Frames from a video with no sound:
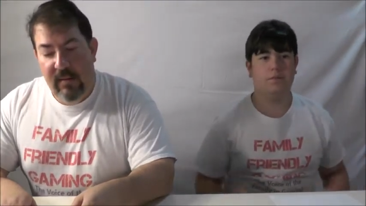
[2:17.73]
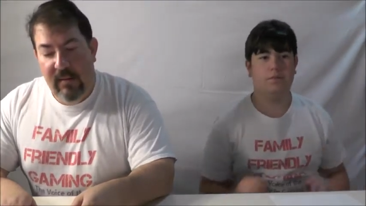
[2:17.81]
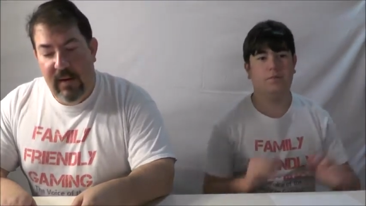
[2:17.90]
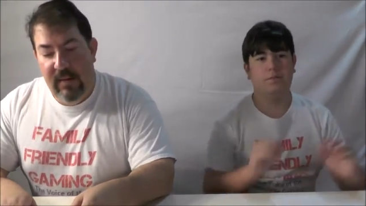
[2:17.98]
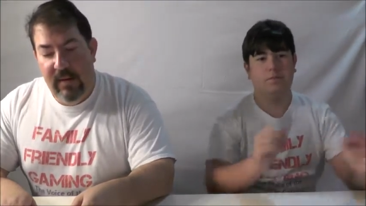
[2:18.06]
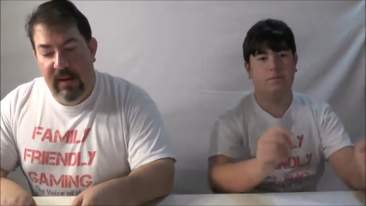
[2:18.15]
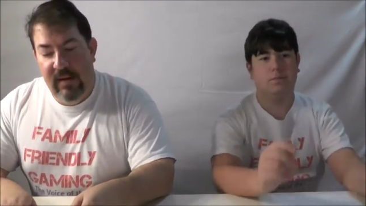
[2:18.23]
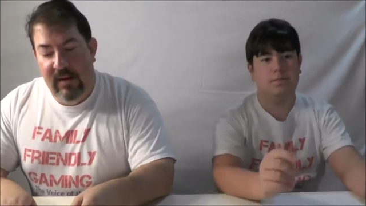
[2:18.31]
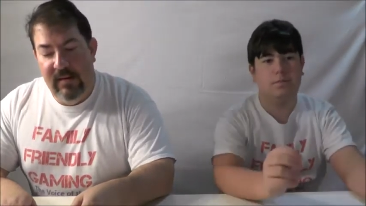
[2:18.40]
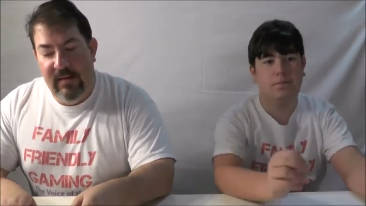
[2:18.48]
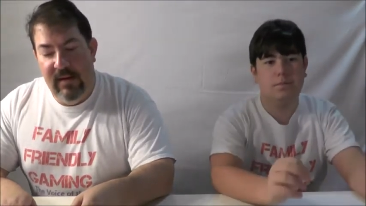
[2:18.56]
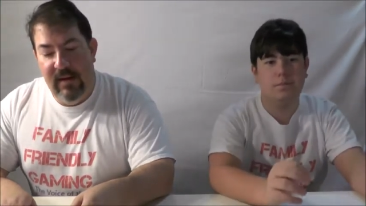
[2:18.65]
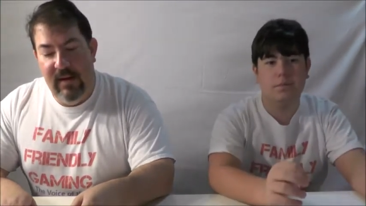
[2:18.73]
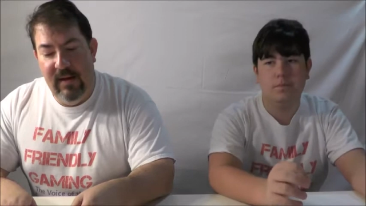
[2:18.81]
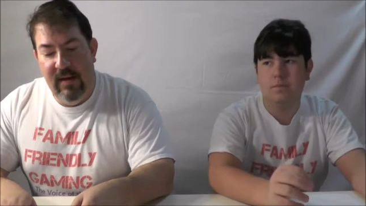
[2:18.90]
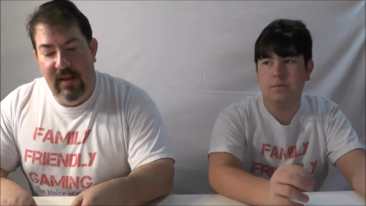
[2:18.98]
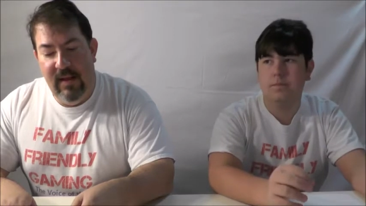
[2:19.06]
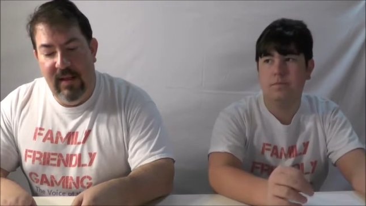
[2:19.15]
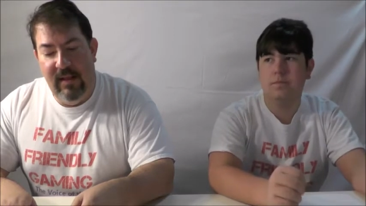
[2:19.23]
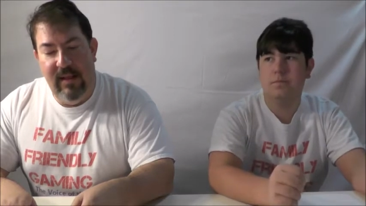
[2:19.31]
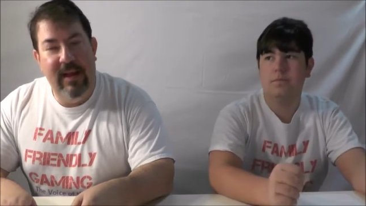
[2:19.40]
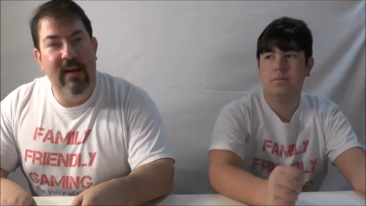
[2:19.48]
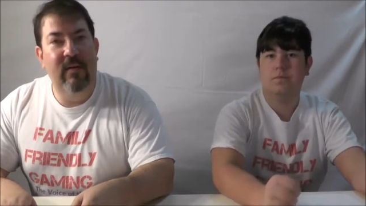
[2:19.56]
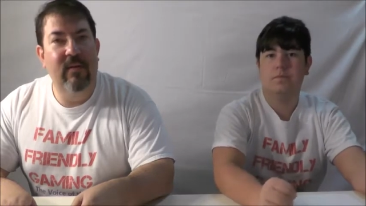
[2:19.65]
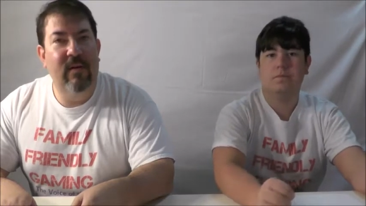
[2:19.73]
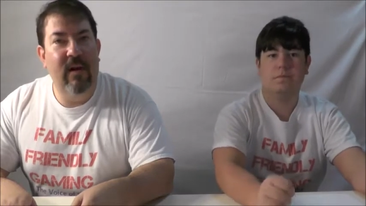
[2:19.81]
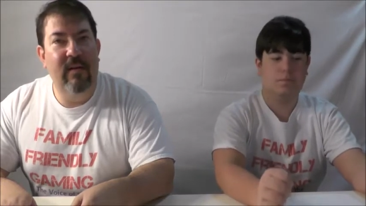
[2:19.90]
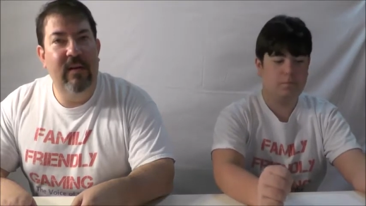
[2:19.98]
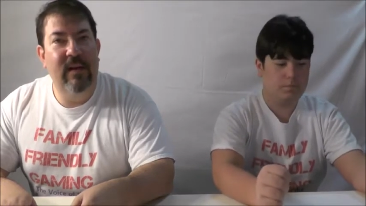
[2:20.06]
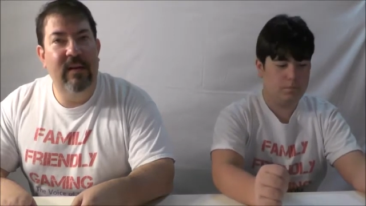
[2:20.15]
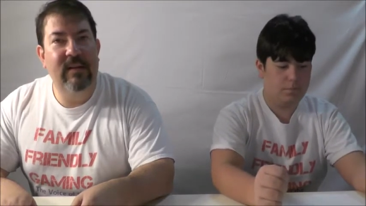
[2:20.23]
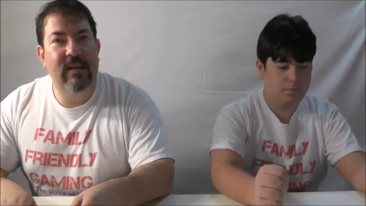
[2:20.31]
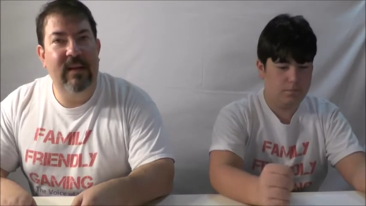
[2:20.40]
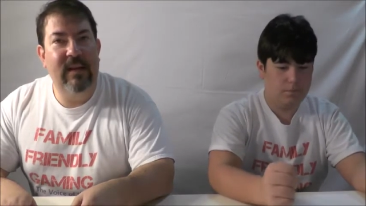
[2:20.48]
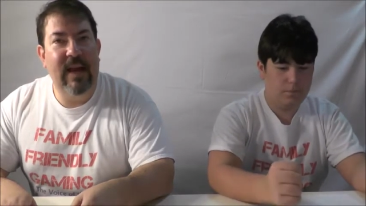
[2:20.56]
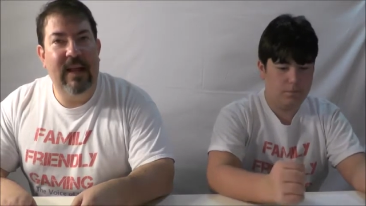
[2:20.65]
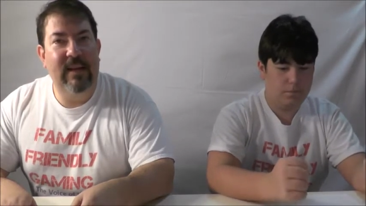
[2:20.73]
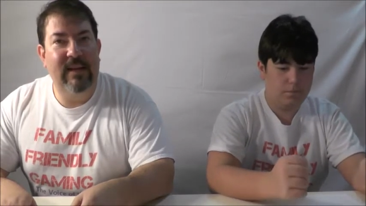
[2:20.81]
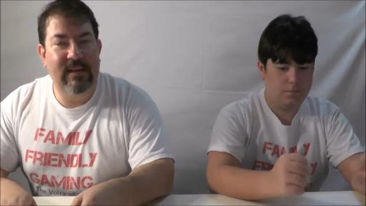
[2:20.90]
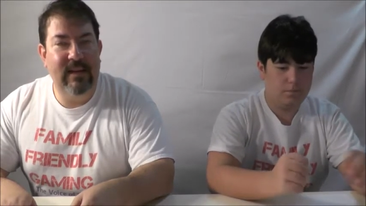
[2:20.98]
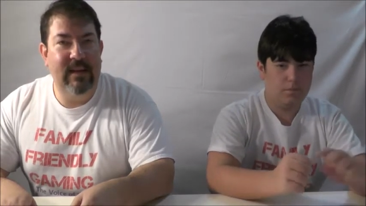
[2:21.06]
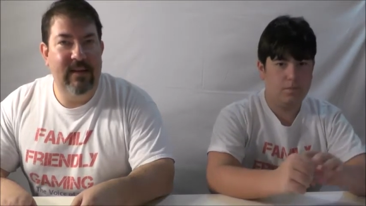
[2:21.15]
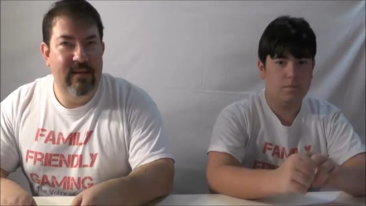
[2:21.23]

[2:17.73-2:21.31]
Speaker 1: My number 8 is LEGO Guardians of the Galaxy.